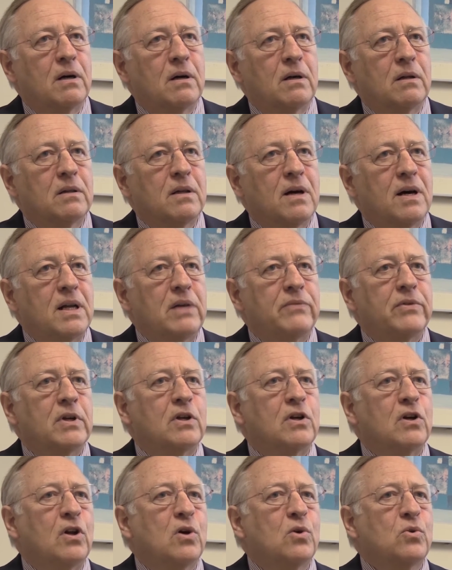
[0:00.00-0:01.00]
Not even
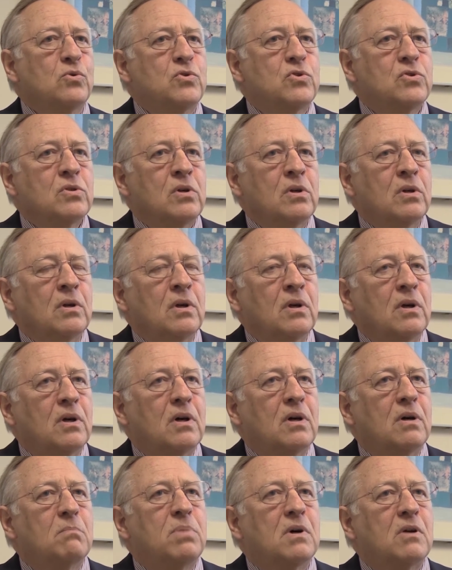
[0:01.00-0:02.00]
close.
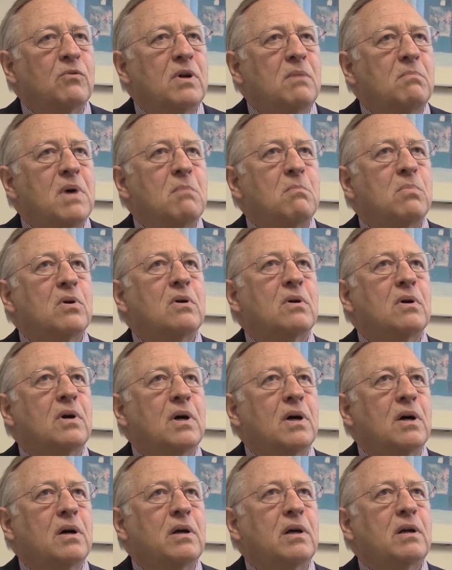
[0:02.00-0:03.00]
But remember,
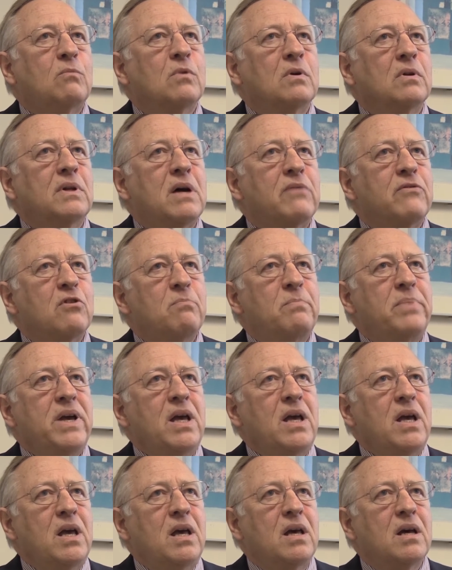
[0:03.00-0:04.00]
it will never
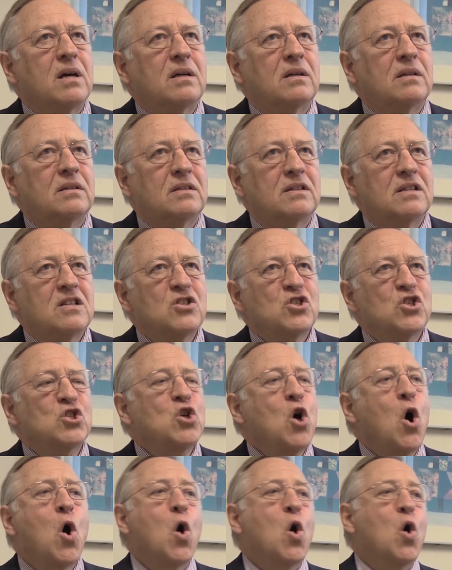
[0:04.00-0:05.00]
be
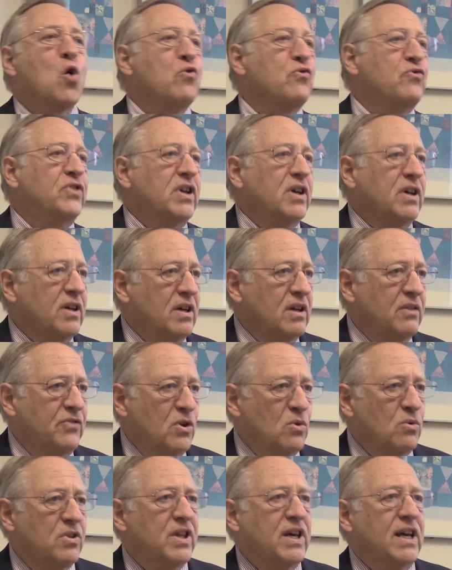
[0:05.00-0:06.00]
solved if
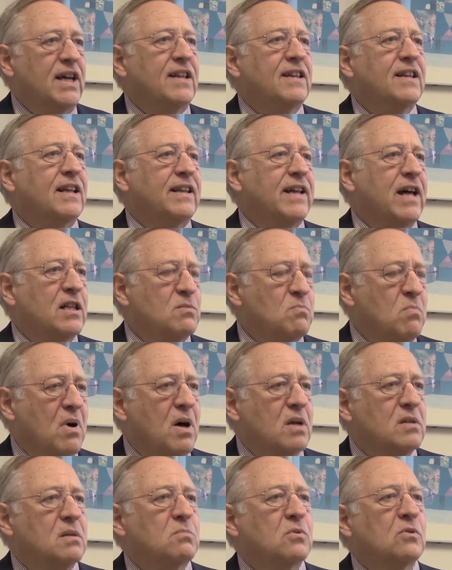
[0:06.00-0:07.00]
you think that that's
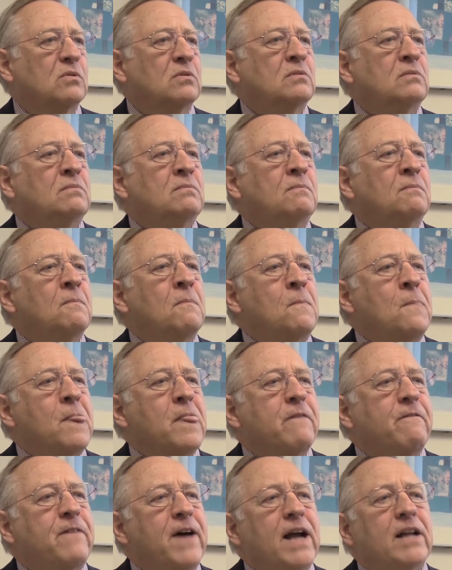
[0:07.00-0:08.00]
possible.
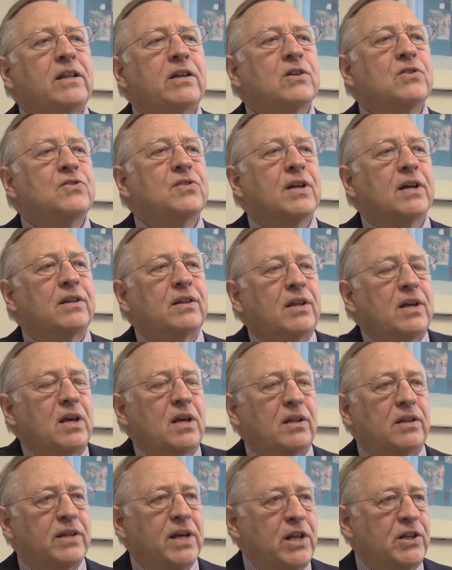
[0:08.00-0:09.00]
The fact is that
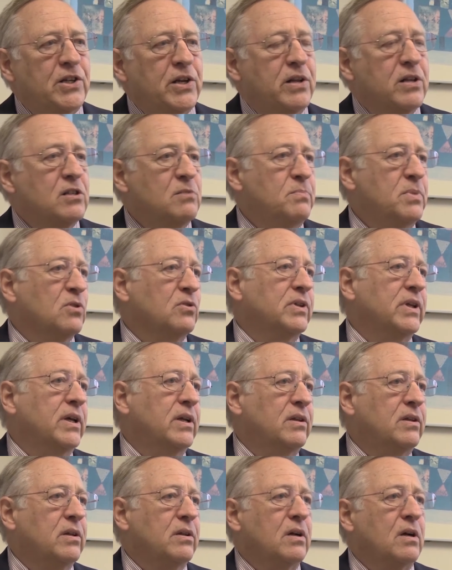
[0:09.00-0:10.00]
the tension is built
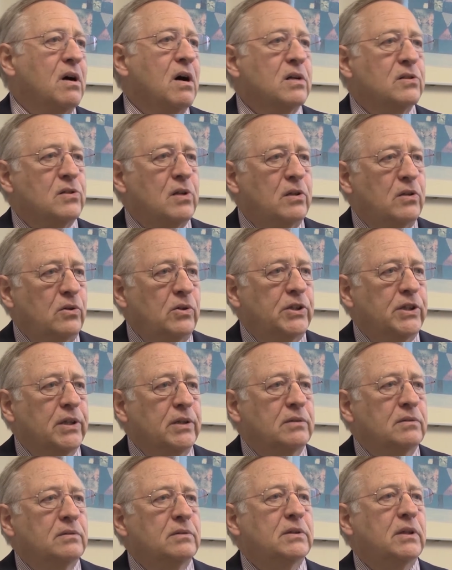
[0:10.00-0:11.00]
into the Constitution.
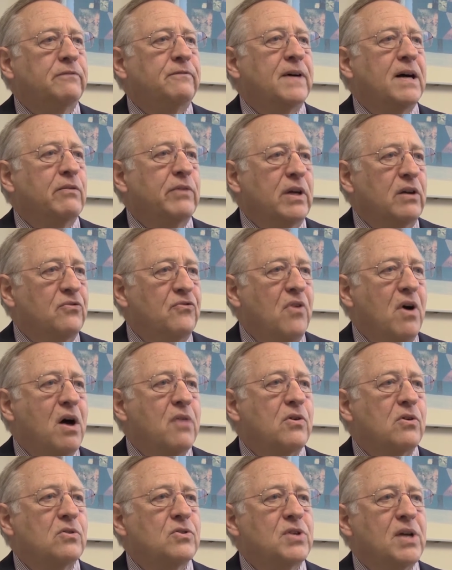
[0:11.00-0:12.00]
The Founding
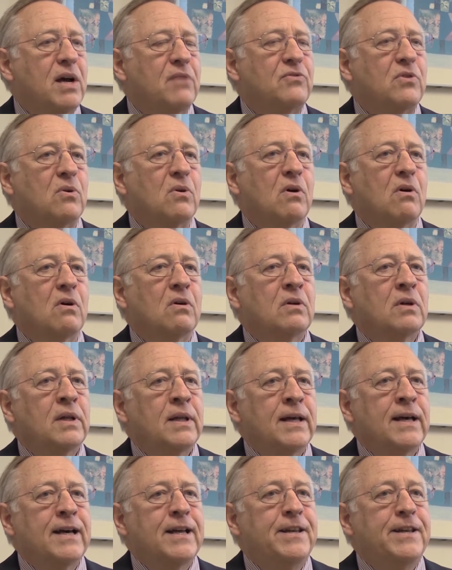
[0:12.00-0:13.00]
Fathers, after all,
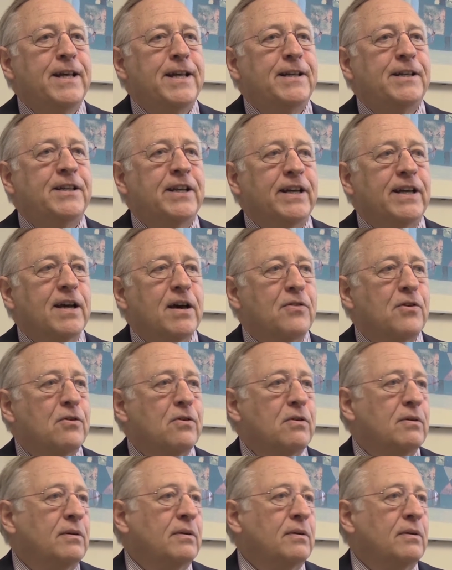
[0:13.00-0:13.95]
knit together